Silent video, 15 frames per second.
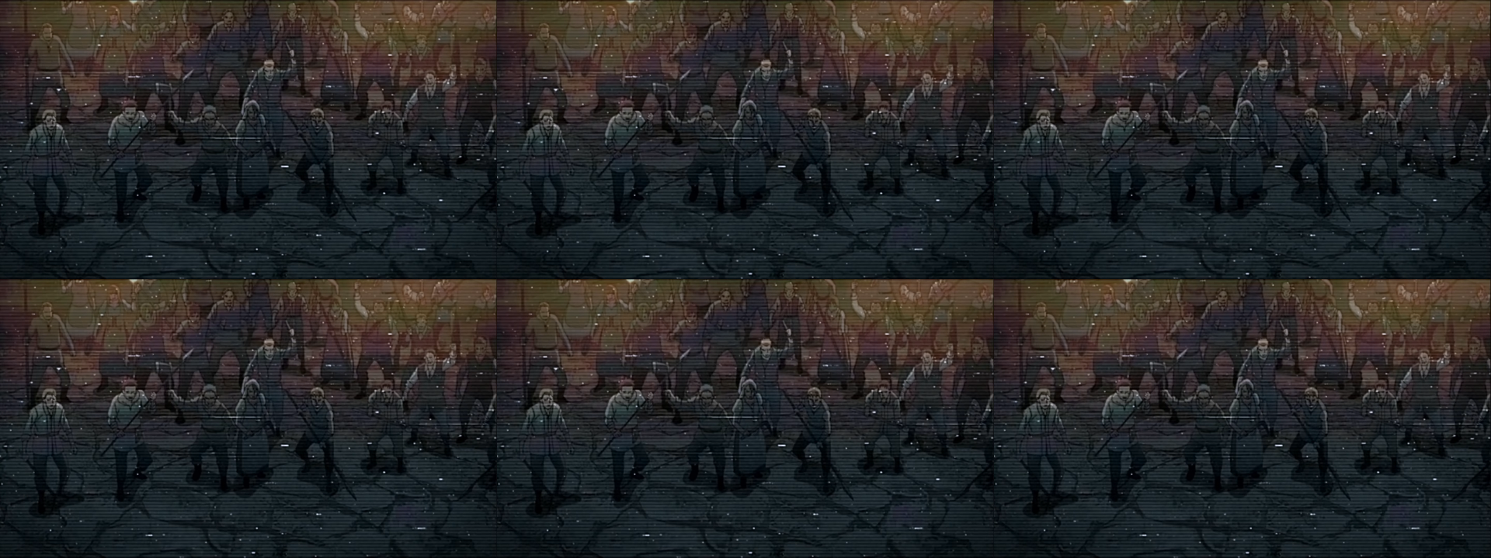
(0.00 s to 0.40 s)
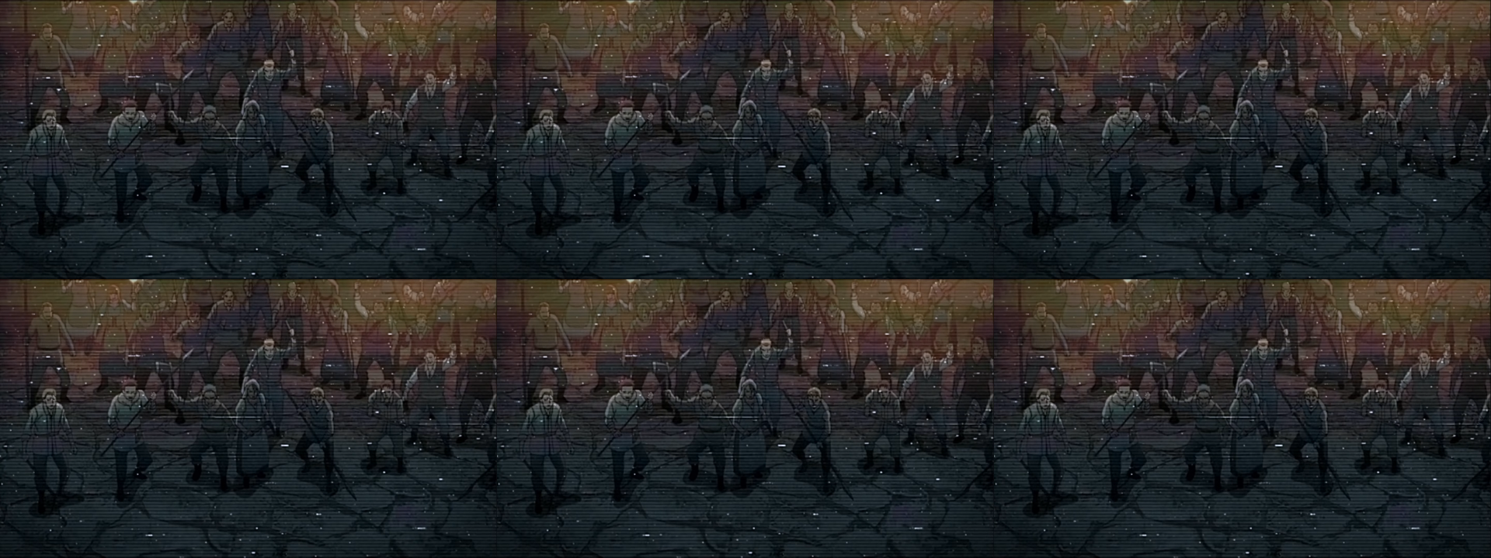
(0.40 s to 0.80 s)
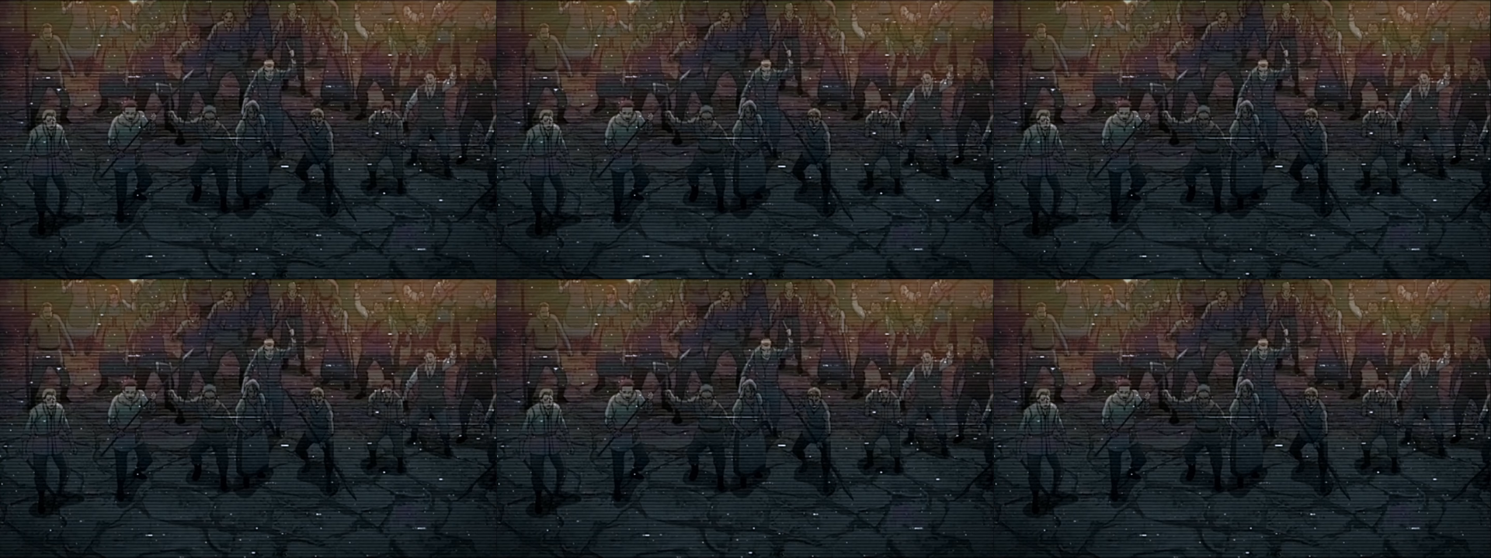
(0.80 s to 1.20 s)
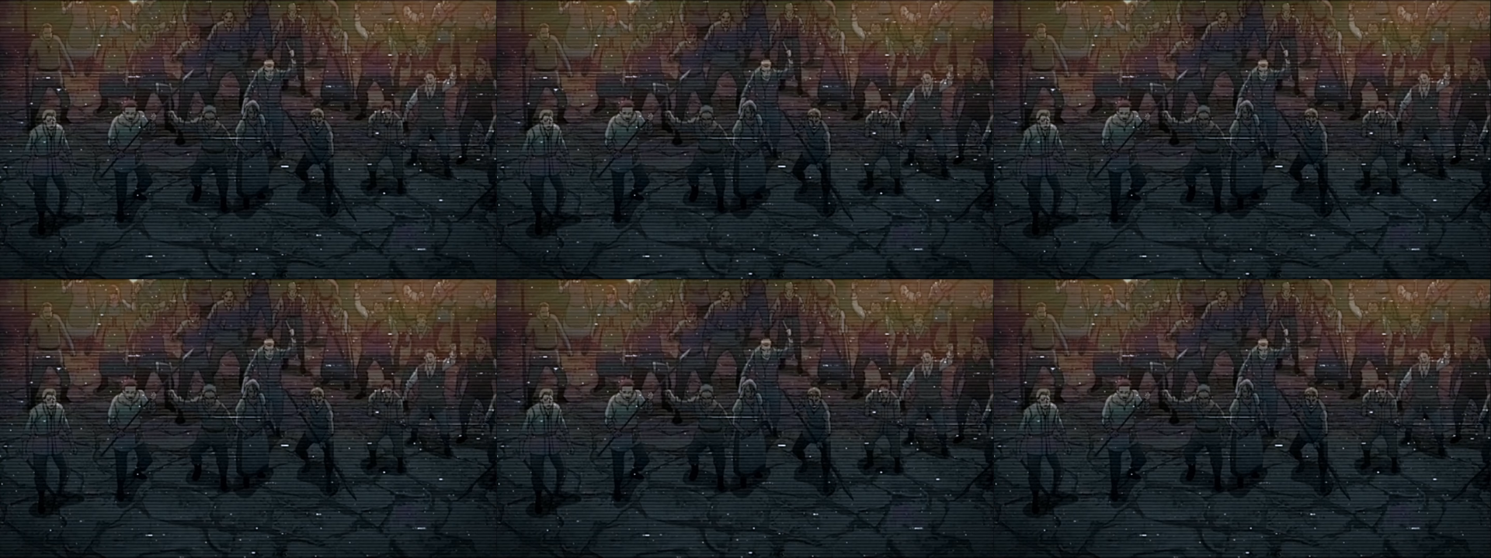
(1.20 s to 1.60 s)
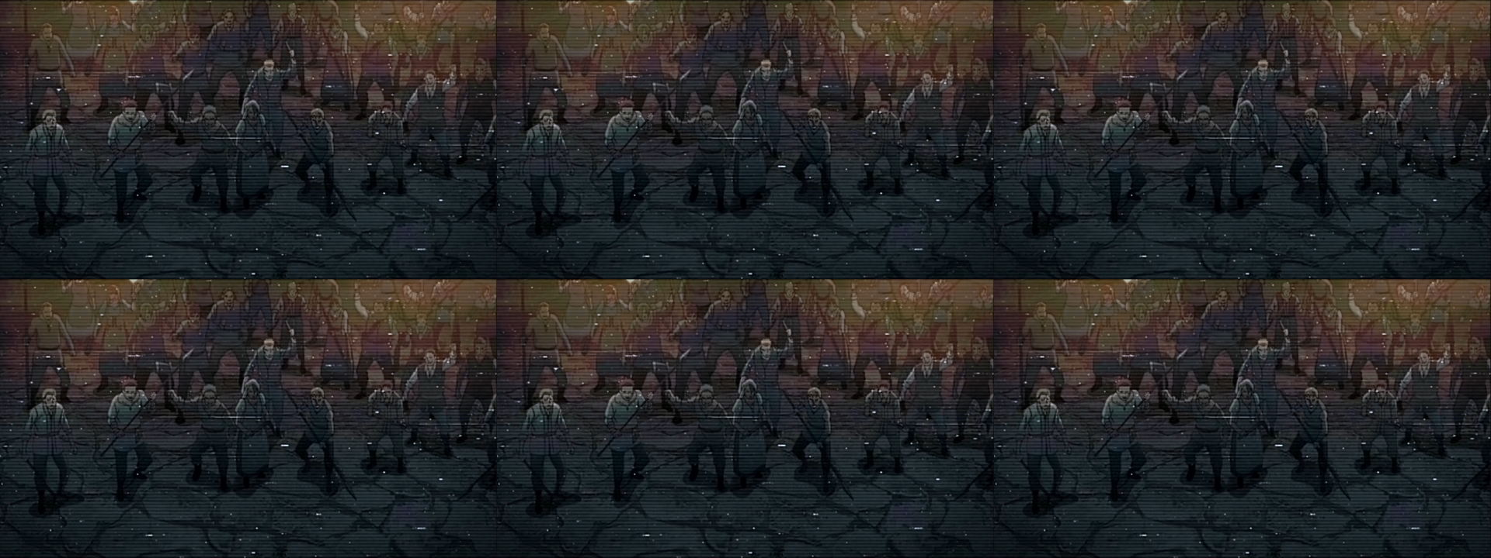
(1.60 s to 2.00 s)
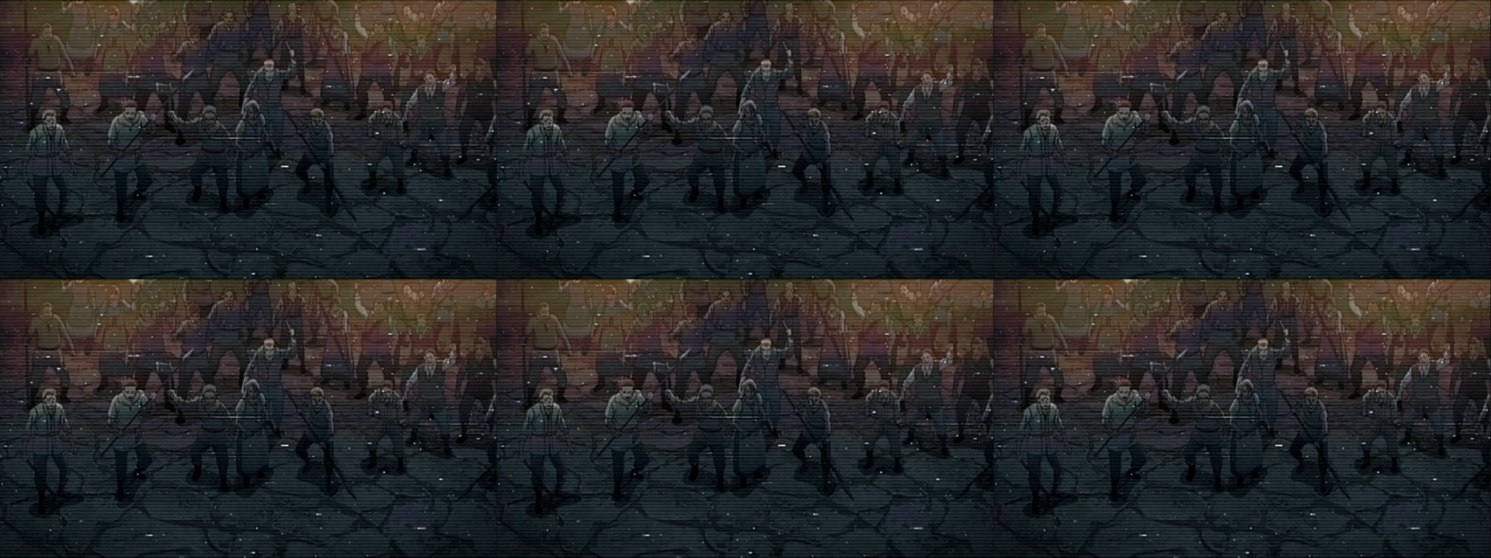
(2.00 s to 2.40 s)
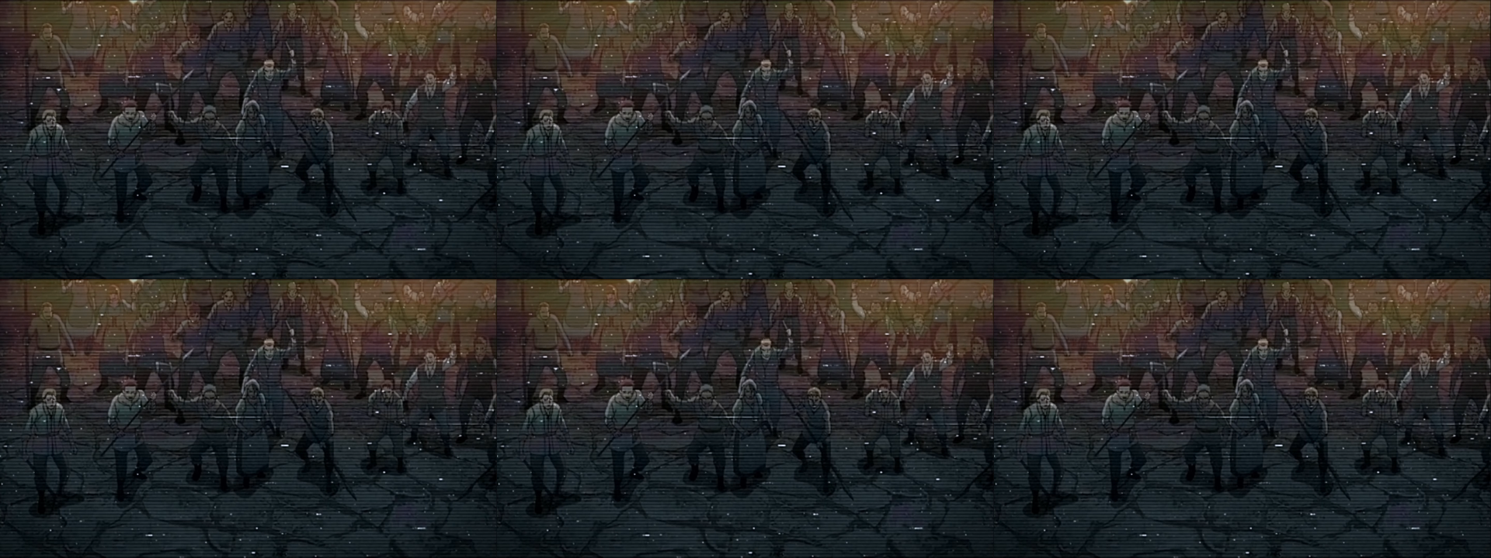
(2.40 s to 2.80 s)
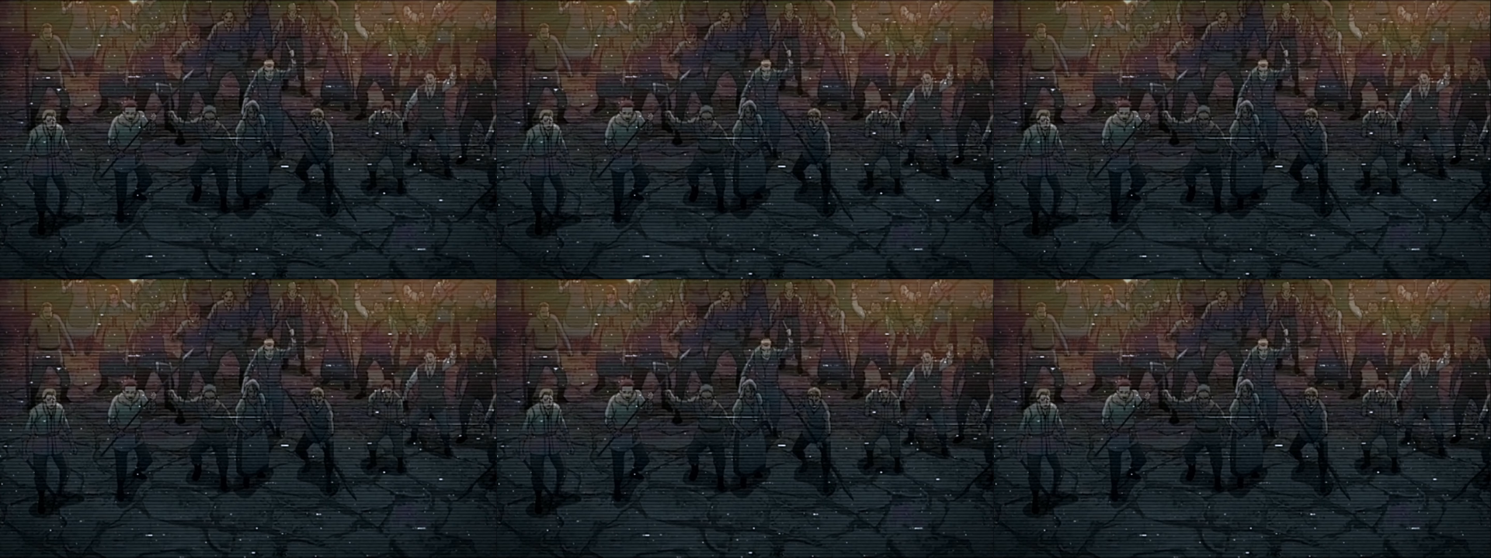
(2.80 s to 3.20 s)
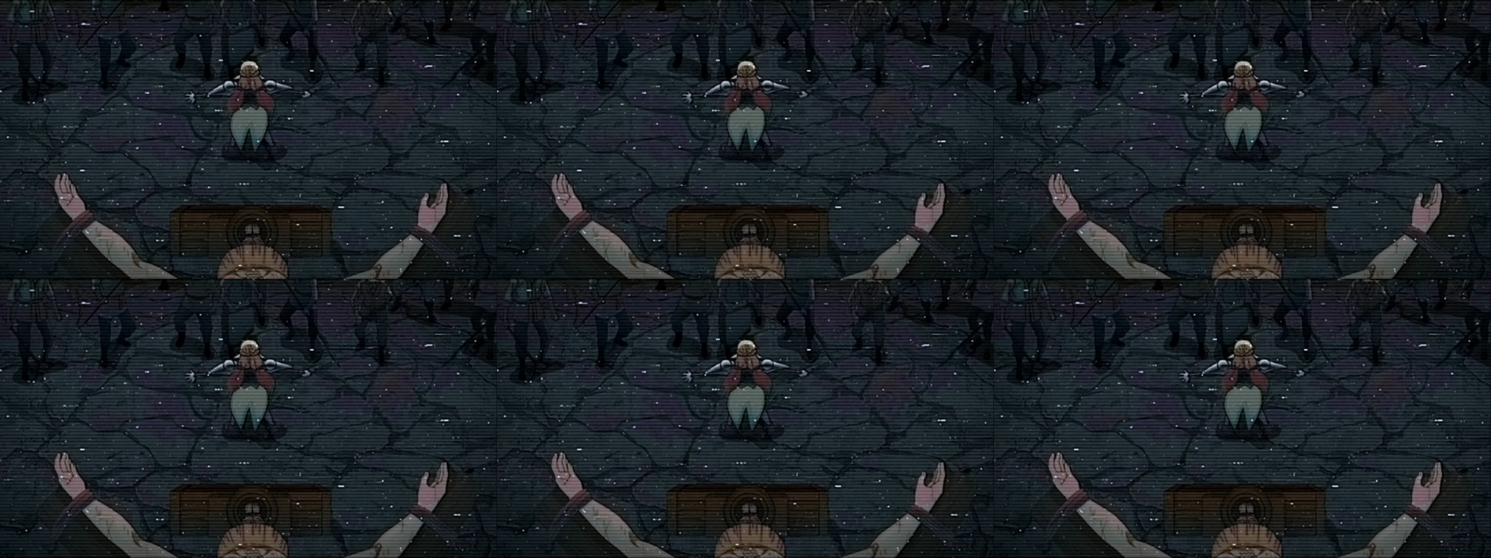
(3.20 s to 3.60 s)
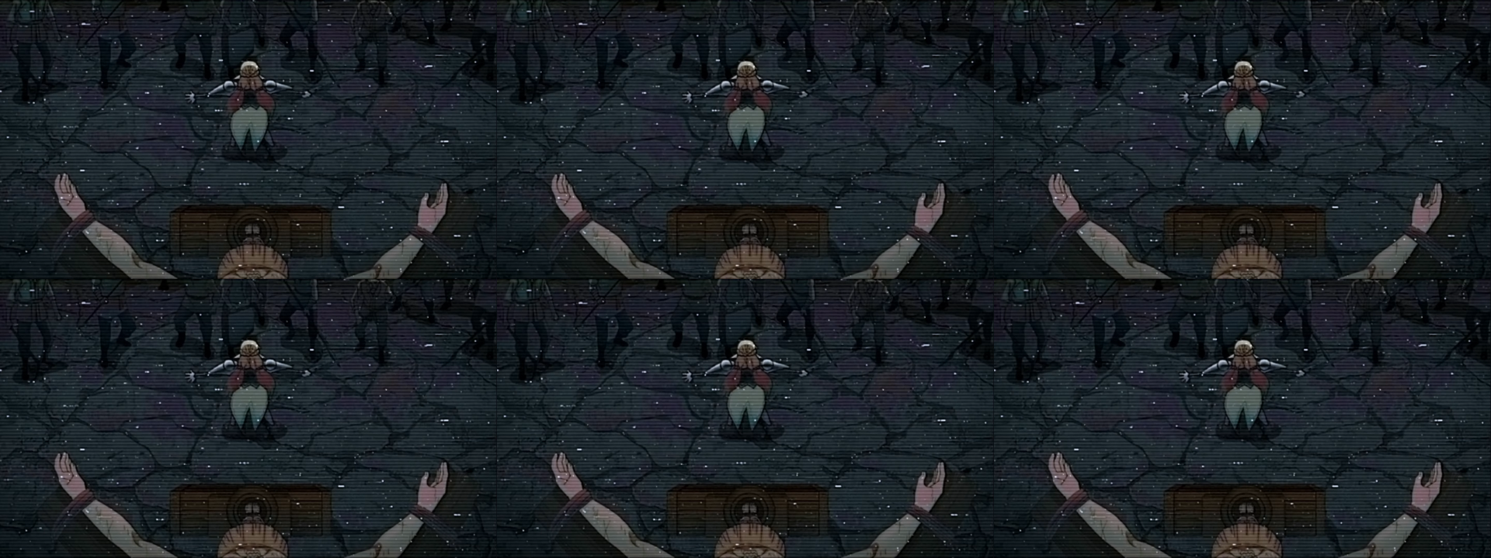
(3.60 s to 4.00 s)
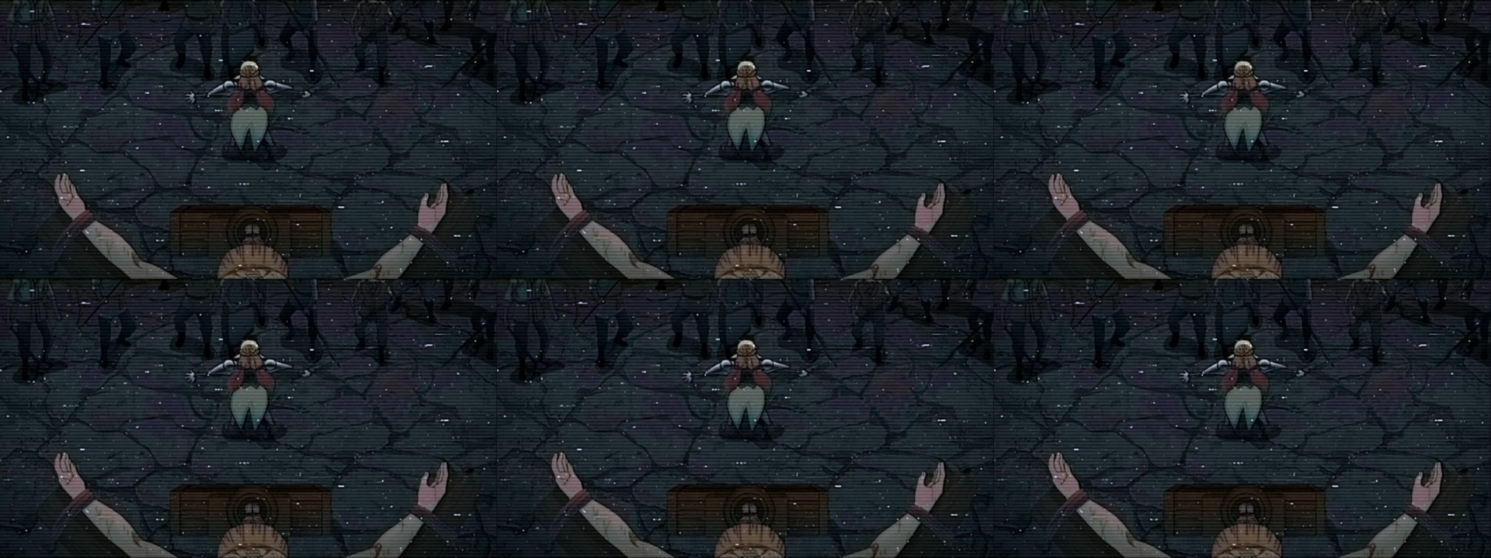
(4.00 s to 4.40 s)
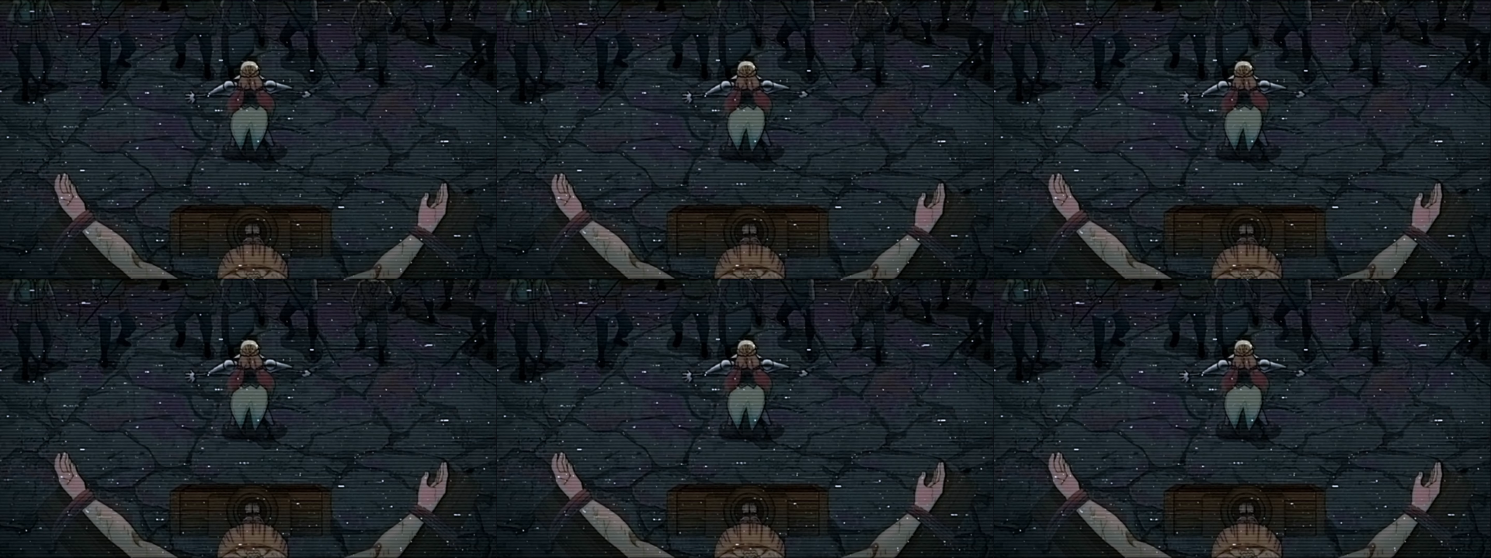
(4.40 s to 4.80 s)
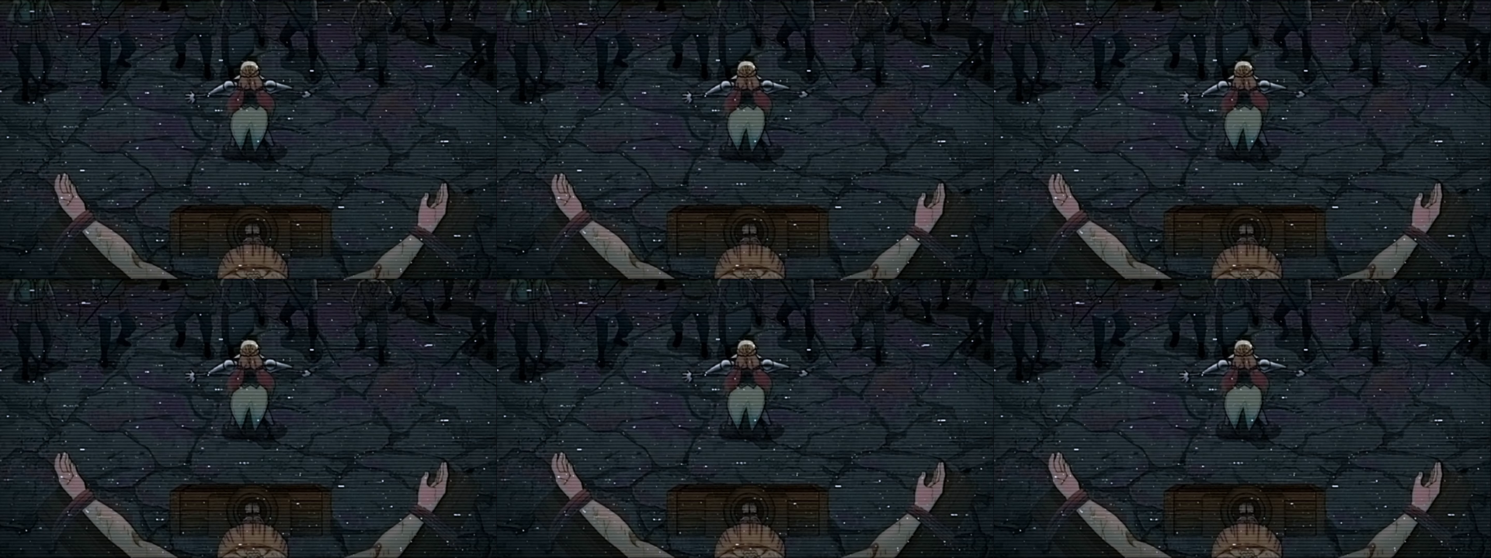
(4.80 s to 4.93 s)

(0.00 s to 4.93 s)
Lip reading: Nobody's mouth can be seen.